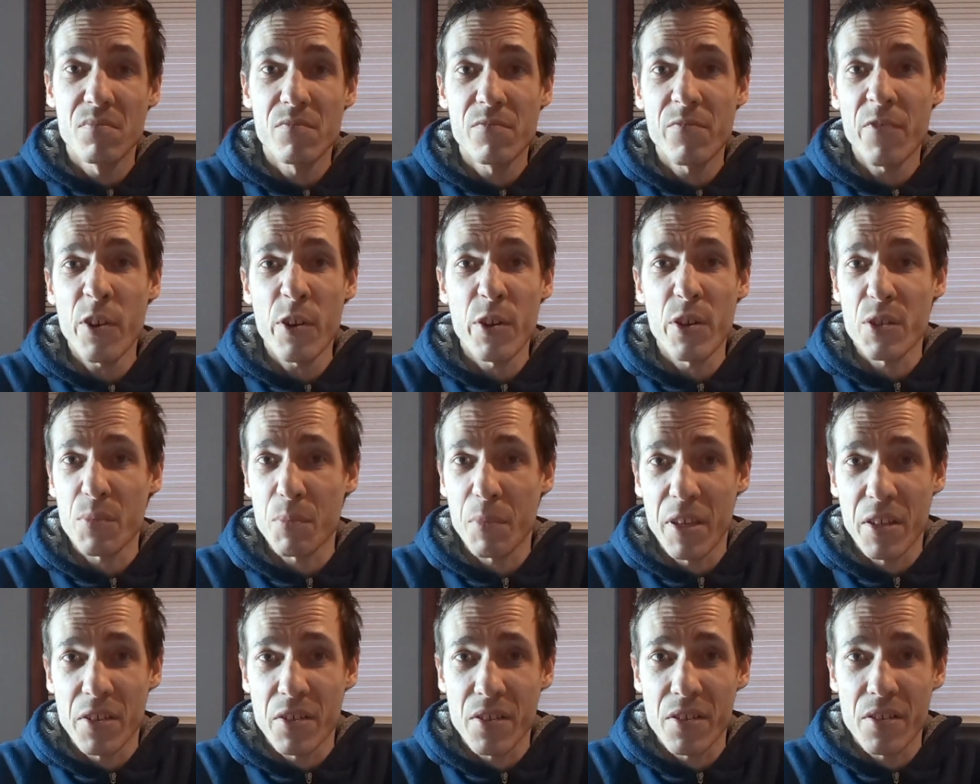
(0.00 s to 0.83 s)
various
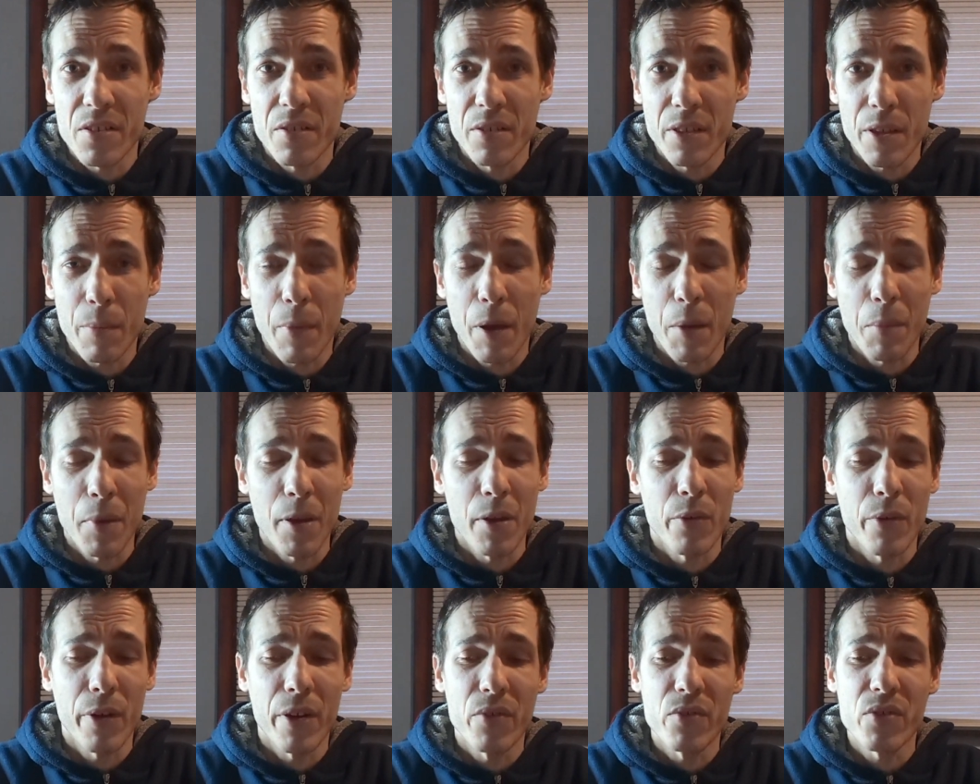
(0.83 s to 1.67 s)
places. They might be
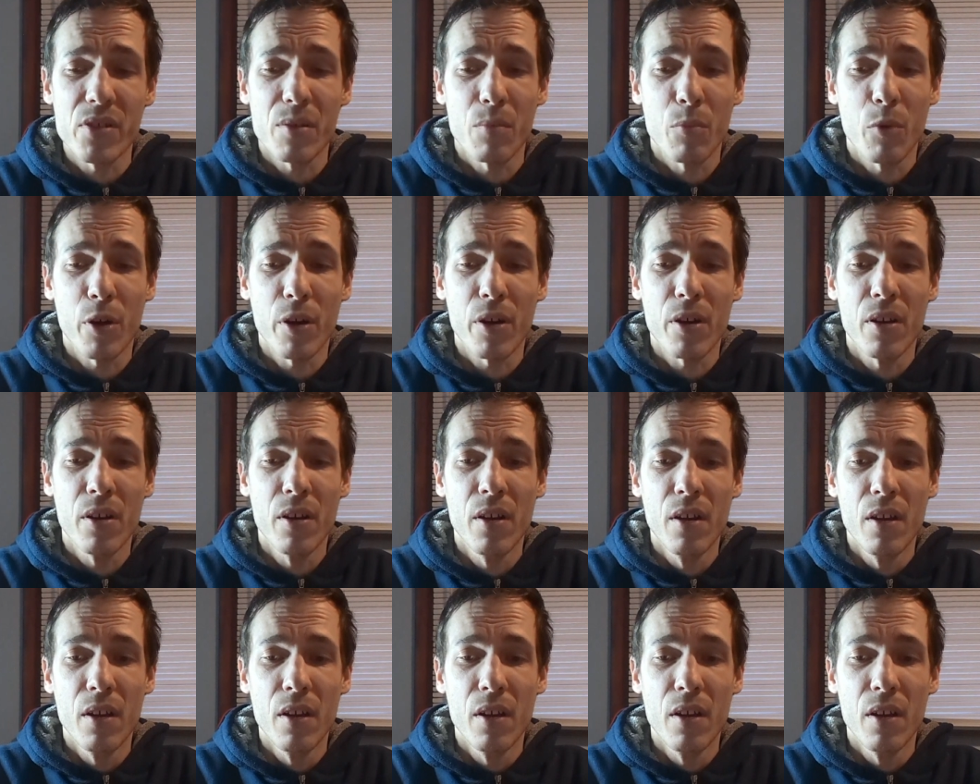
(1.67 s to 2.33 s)
around somewhere.